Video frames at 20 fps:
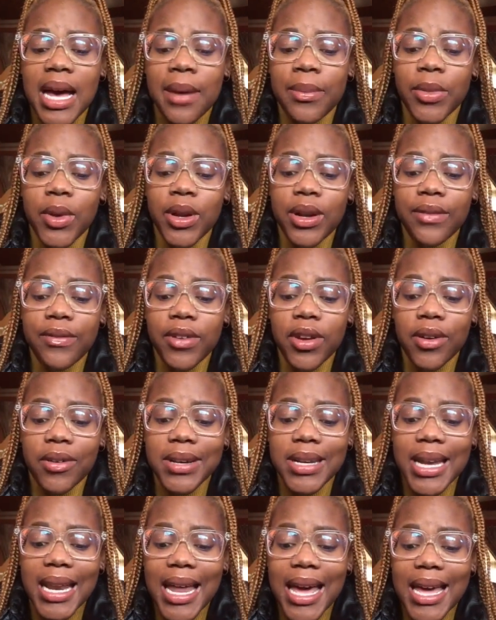I'm not even
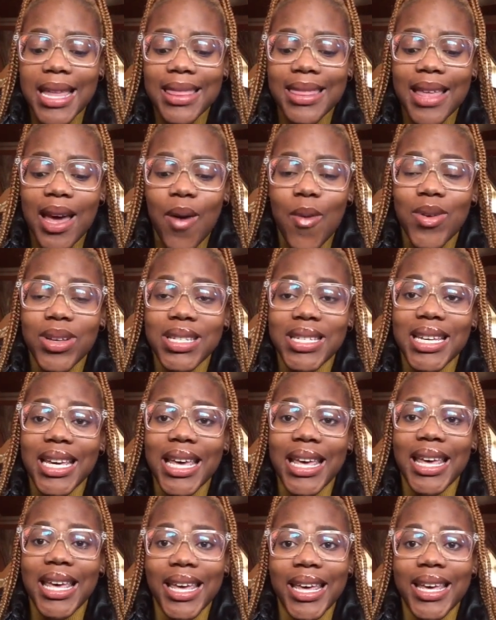going to lie, that was a
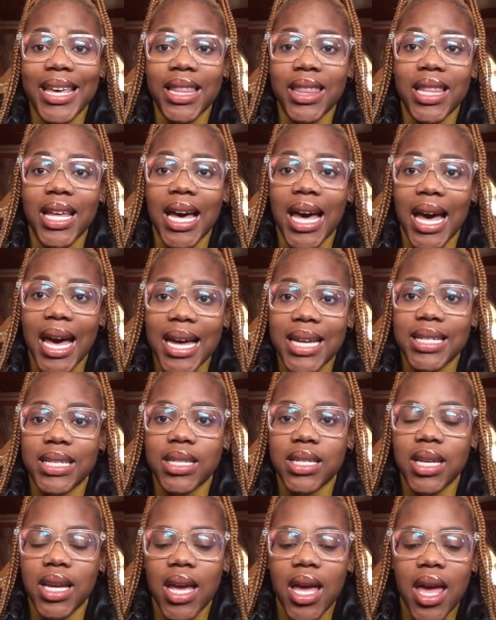kick in the
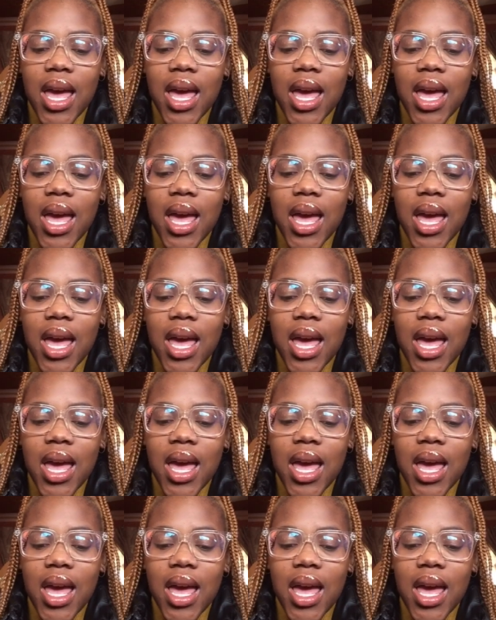gut.